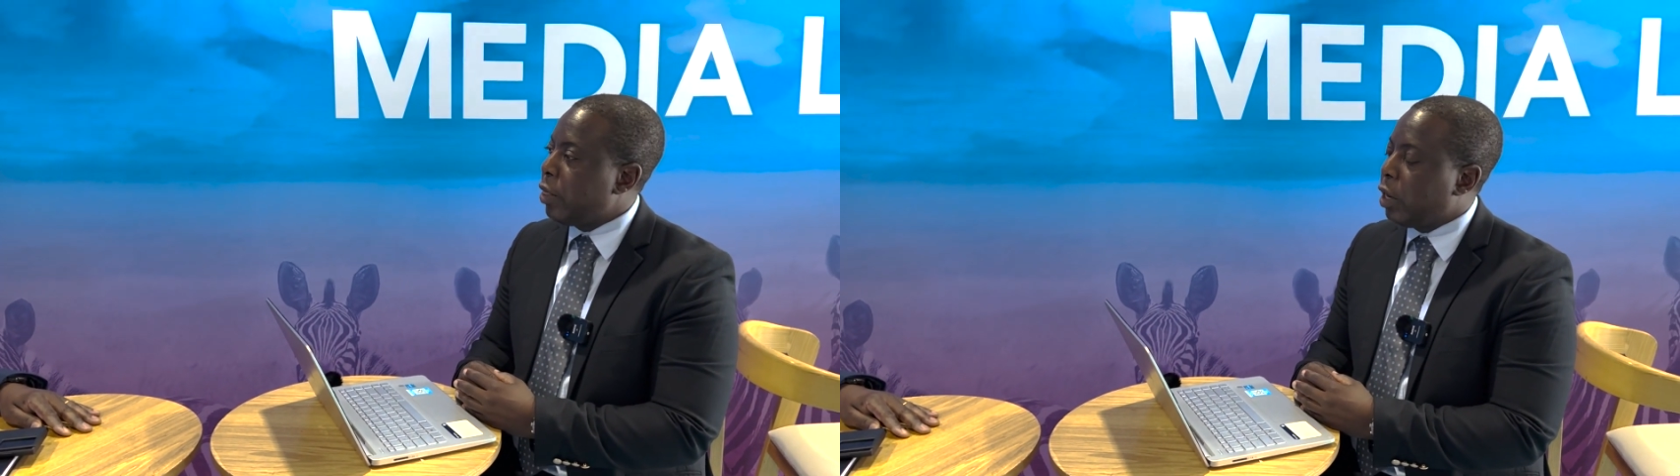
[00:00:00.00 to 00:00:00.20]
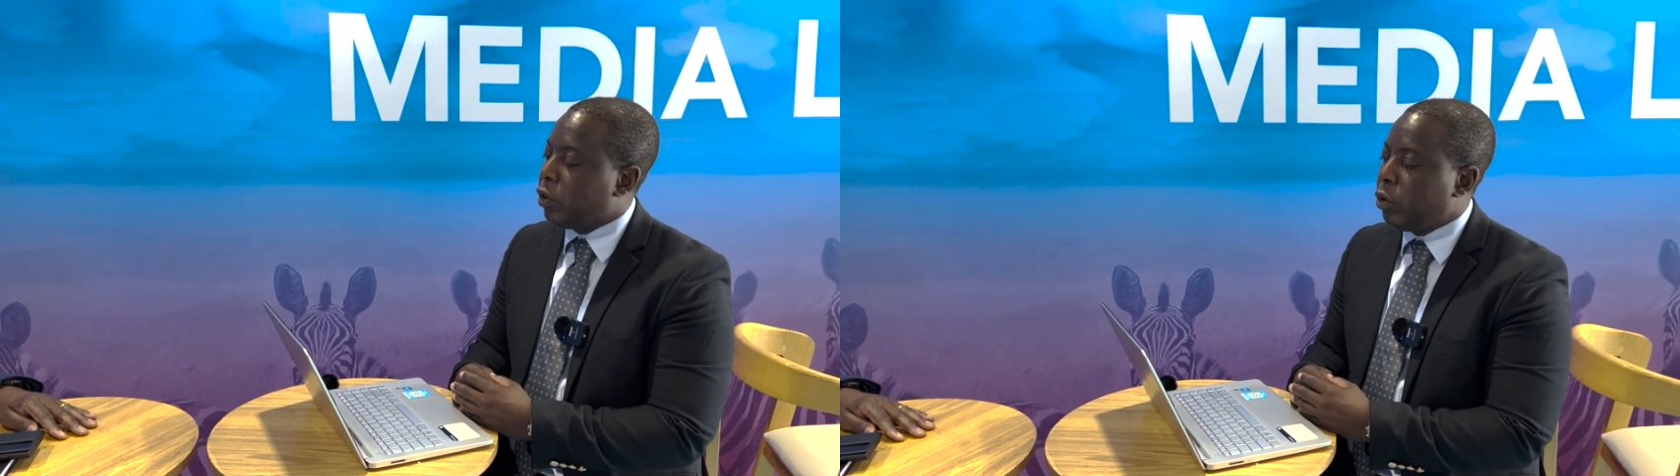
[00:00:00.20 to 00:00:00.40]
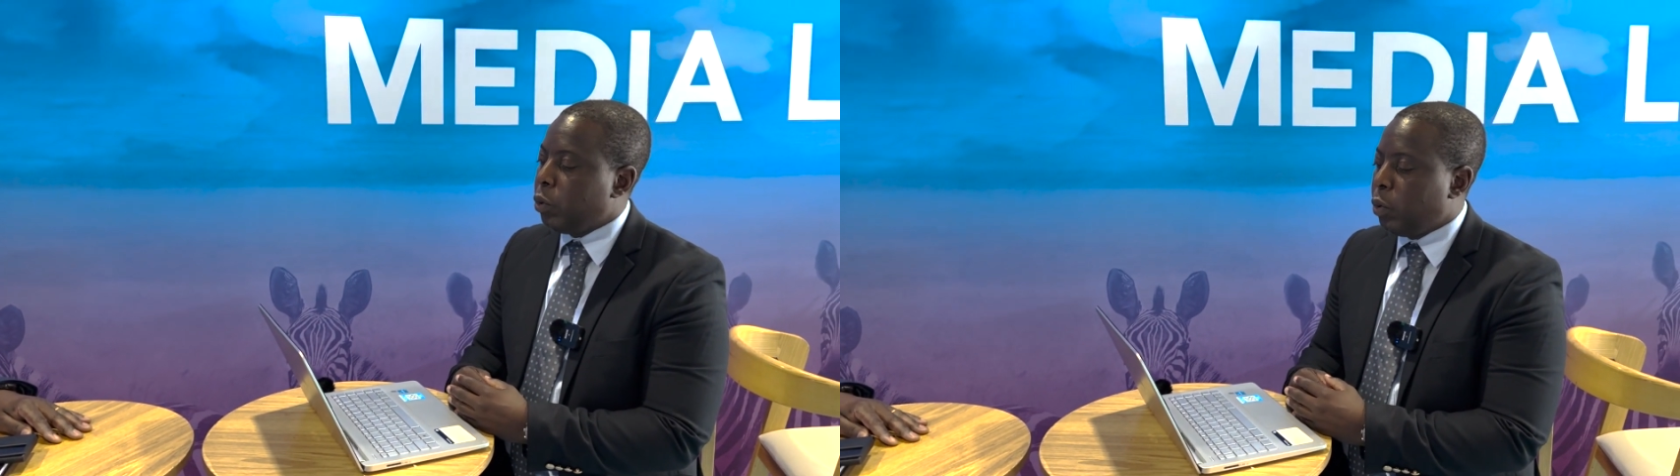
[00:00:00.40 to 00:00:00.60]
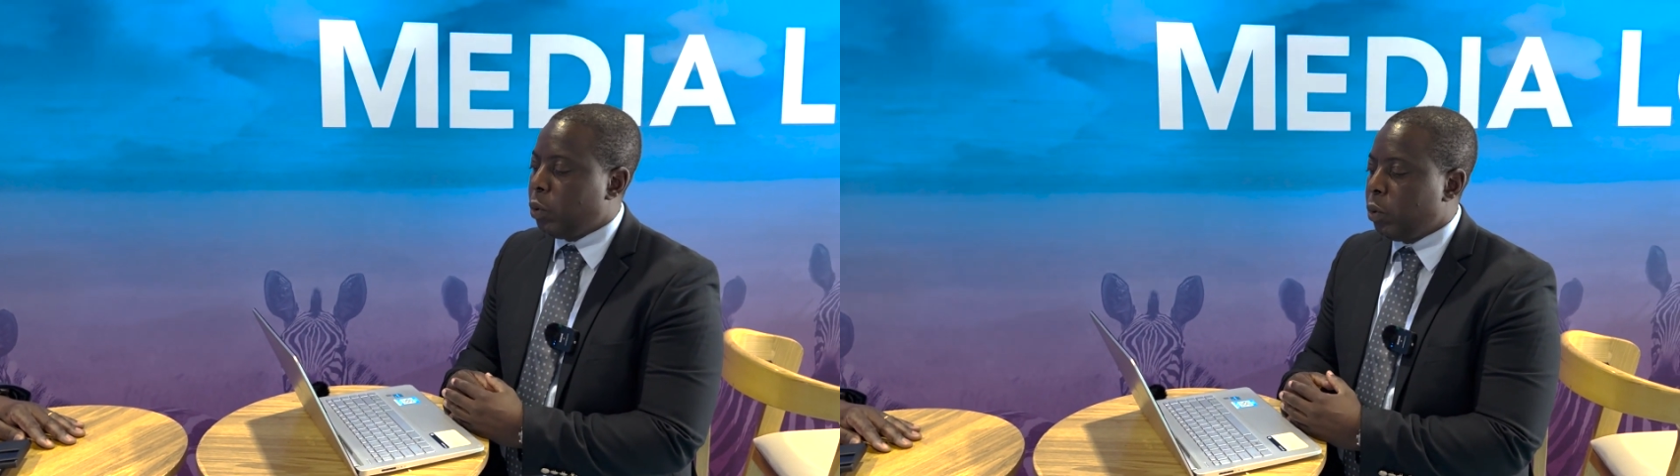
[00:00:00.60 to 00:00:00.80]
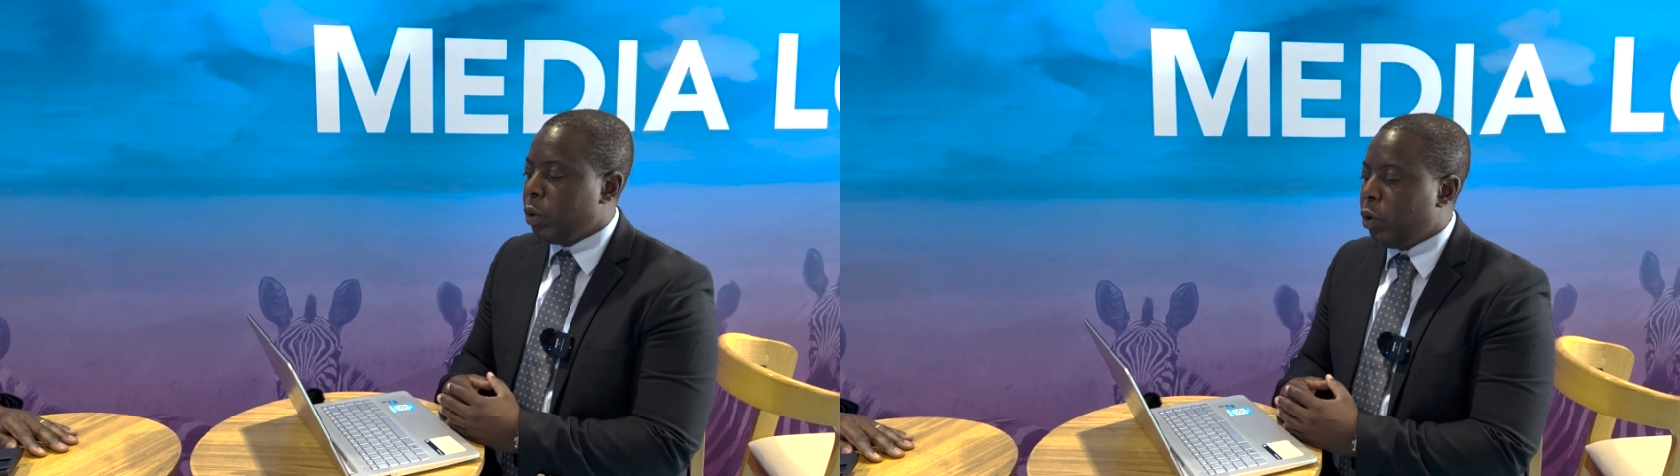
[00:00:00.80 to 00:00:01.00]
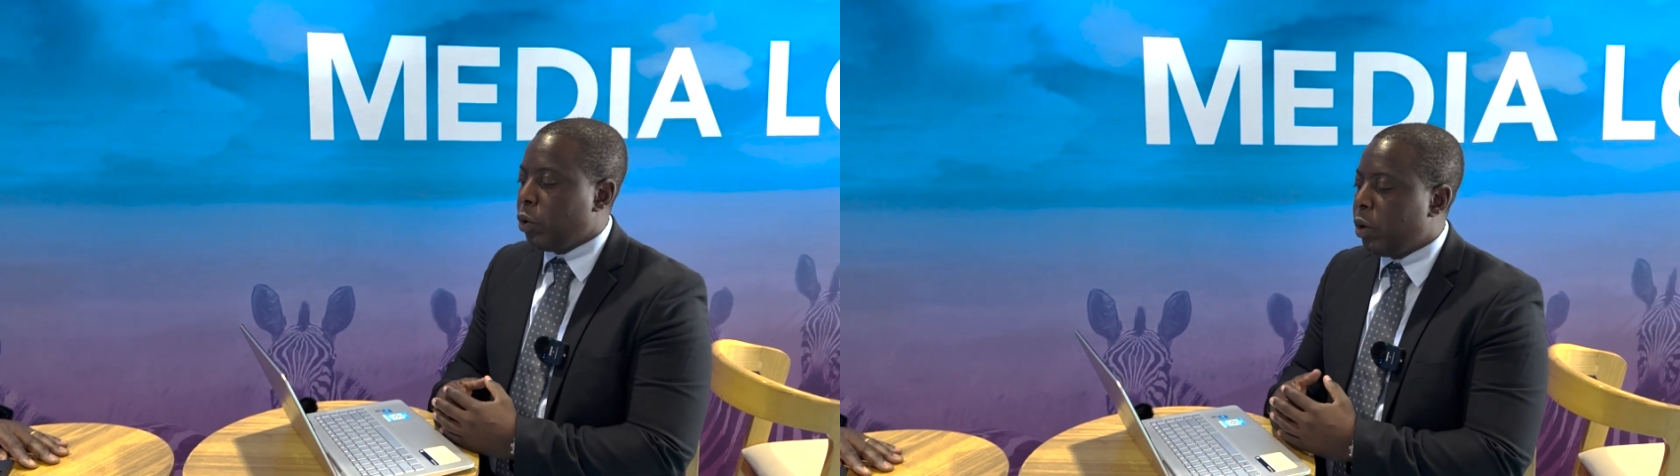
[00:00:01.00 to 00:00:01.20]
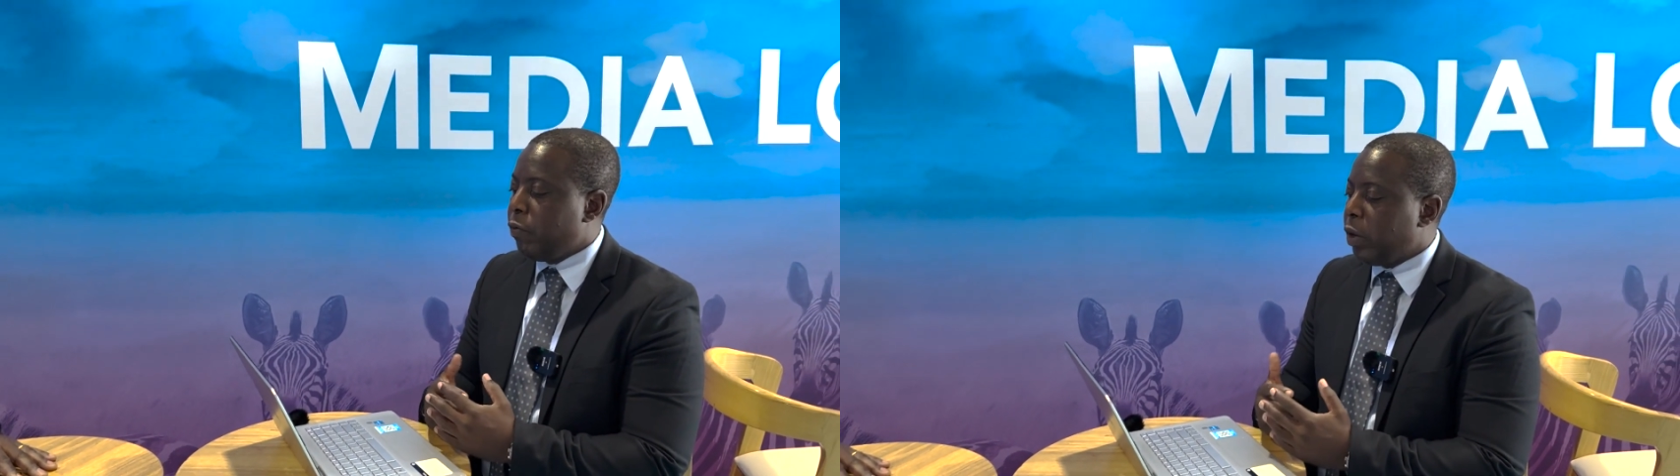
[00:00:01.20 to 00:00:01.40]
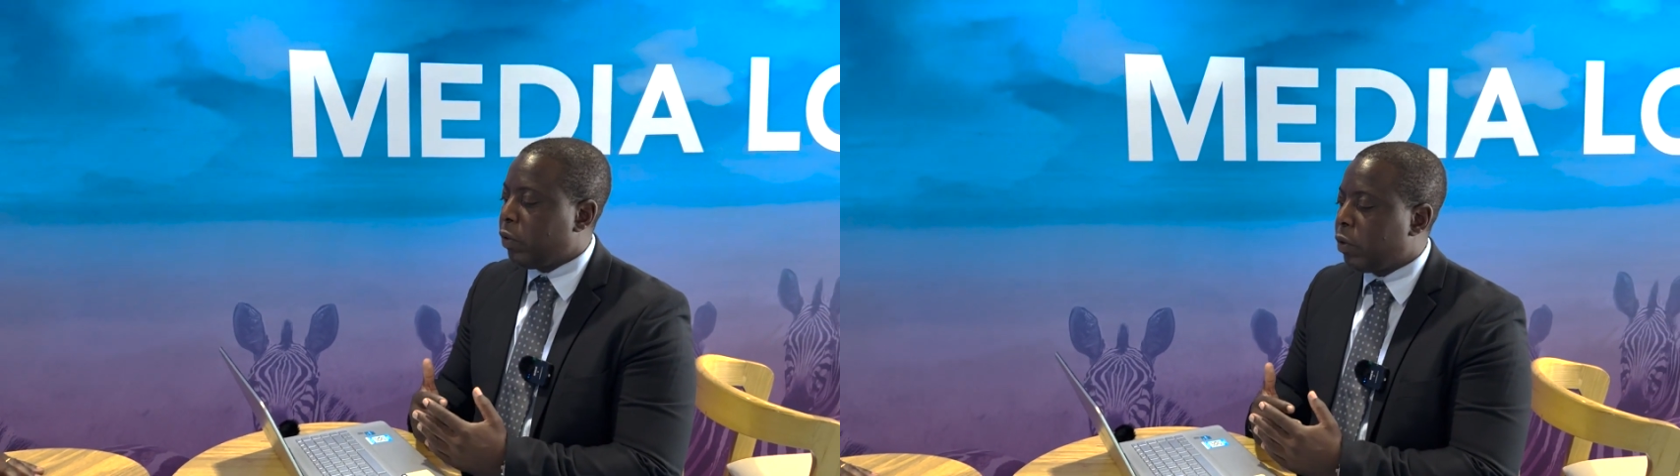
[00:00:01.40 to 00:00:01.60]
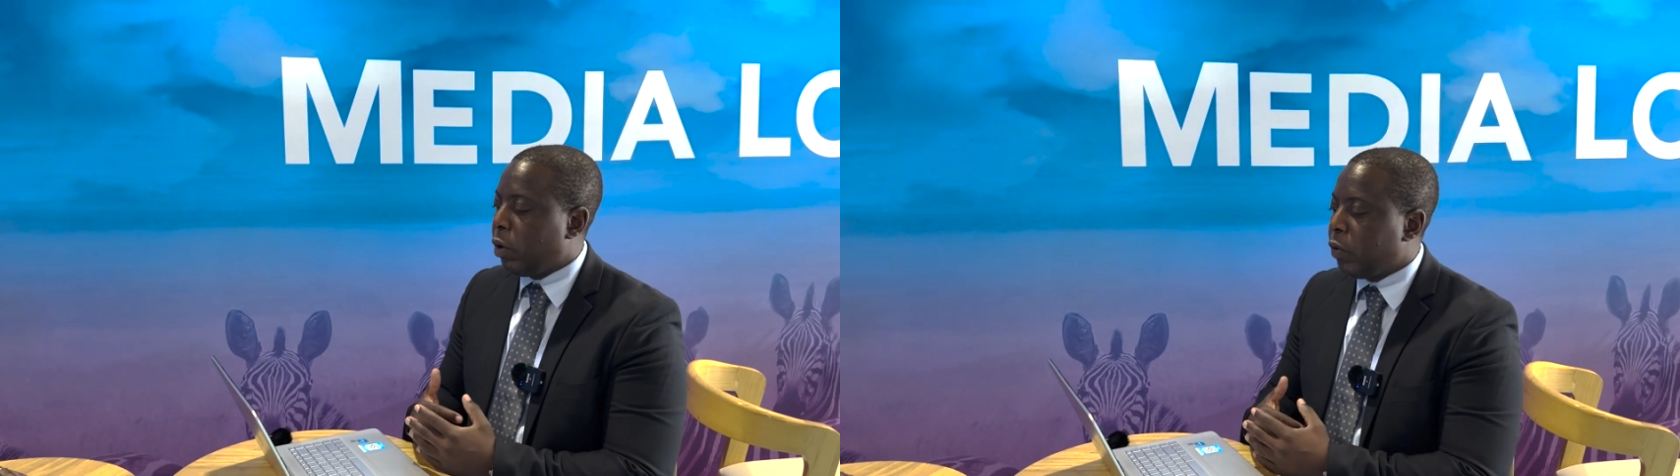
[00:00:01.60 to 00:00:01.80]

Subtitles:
that you're invested,